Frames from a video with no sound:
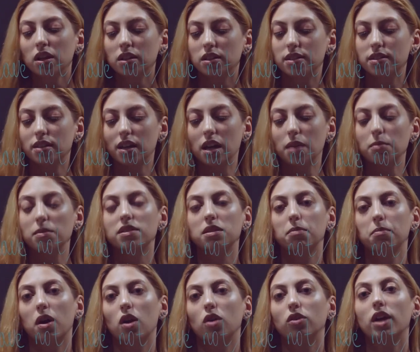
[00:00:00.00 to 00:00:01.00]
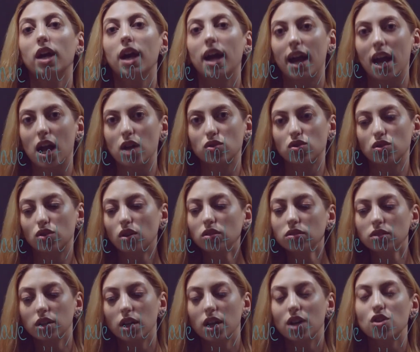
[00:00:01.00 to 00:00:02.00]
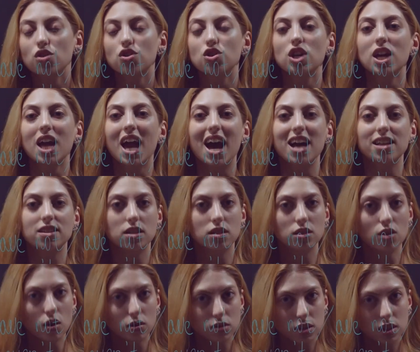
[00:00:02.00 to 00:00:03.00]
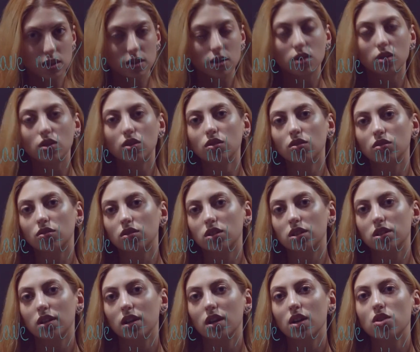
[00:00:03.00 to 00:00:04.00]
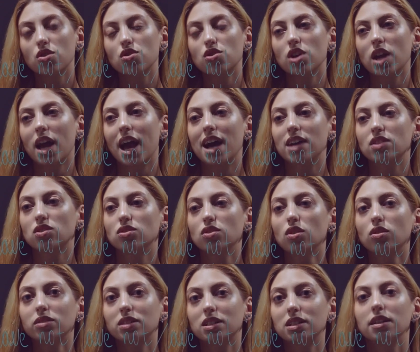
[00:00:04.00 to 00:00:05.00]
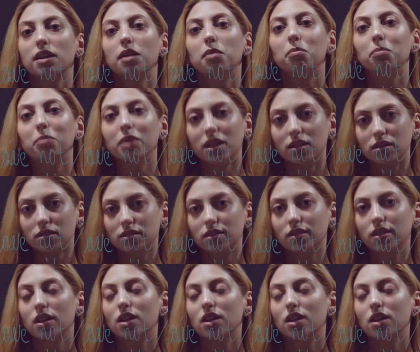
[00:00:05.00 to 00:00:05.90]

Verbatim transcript: The same is about has not. She has not cooked. She has not built.